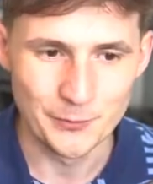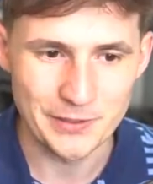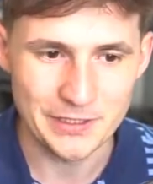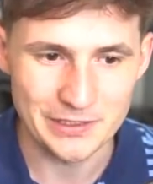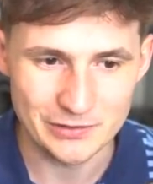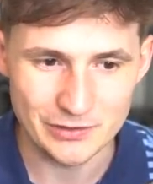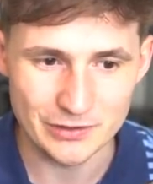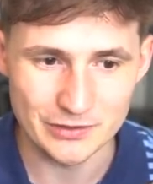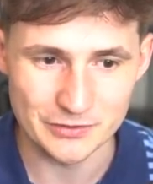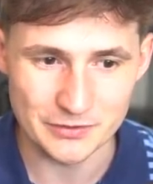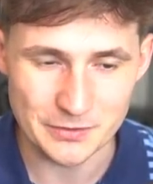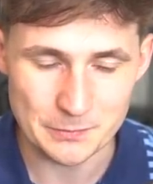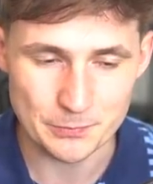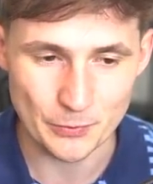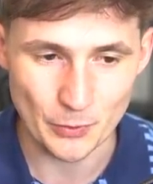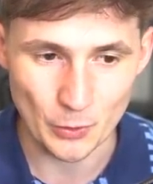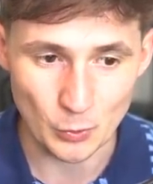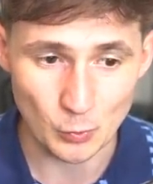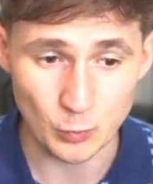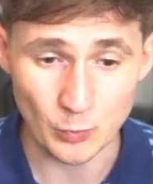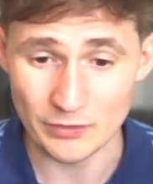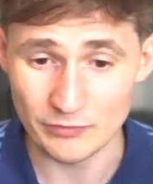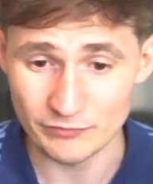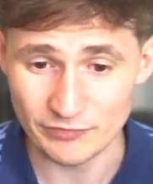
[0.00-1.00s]
We literally
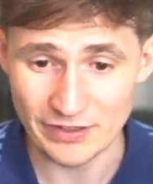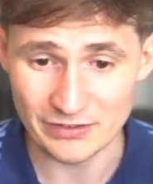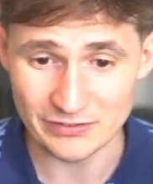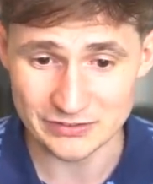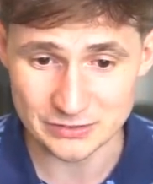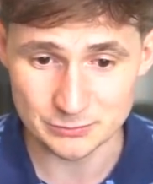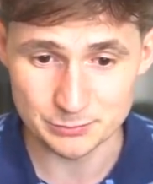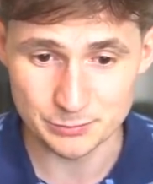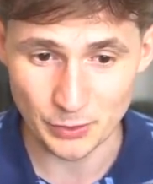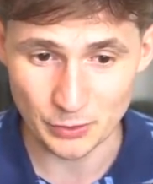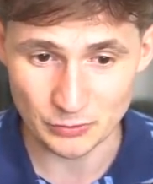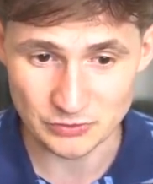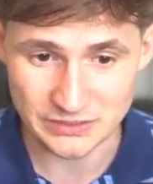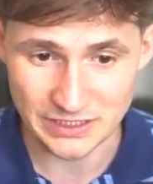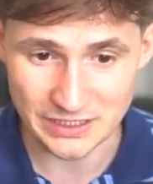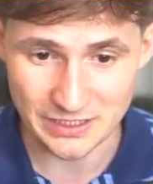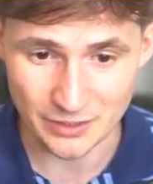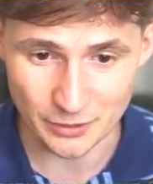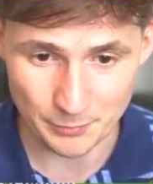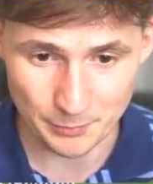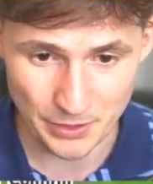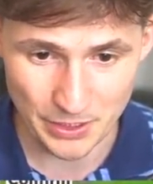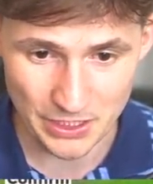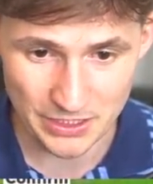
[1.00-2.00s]
broke 1,000 bones in
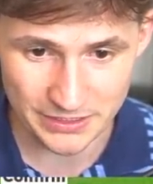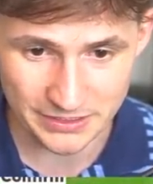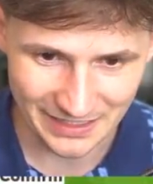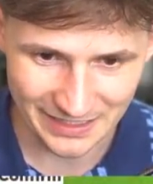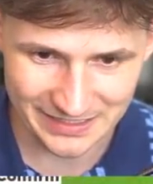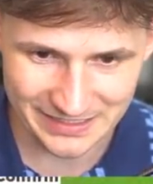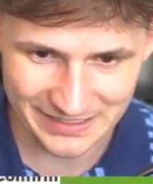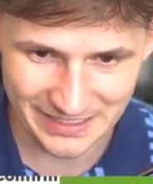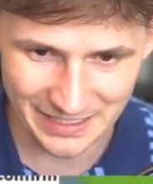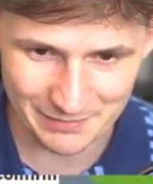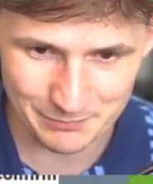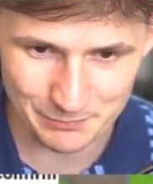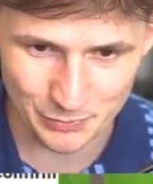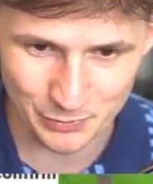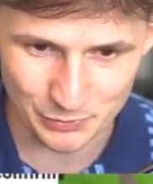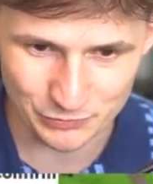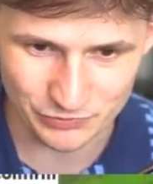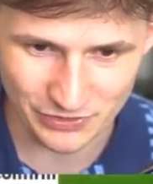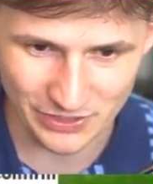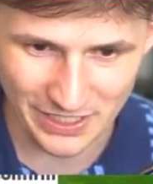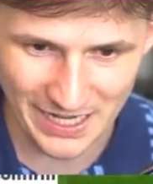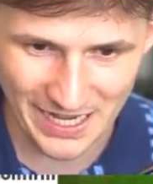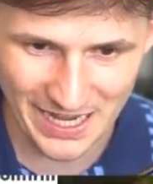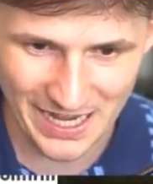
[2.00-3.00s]
our body. I can't move.
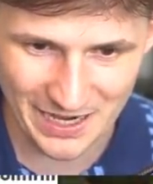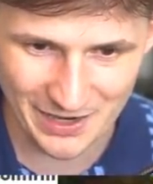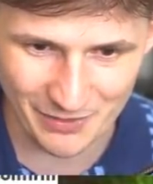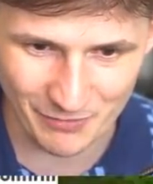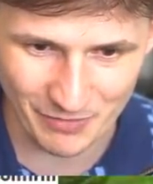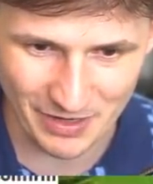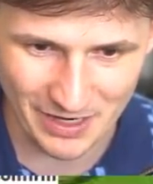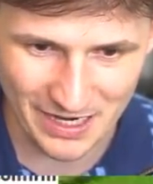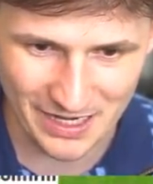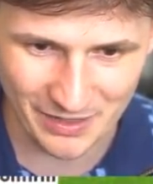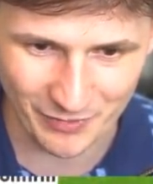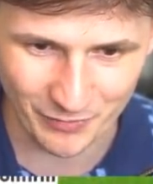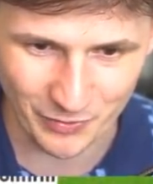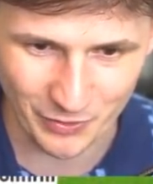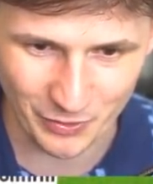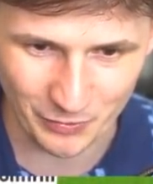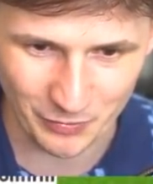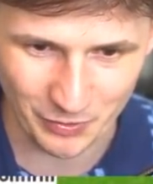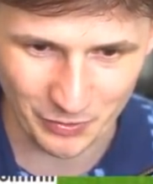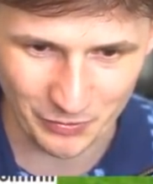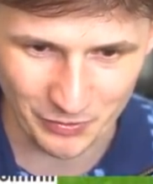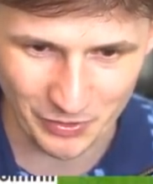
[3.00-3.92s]
Ow, ow, no, no,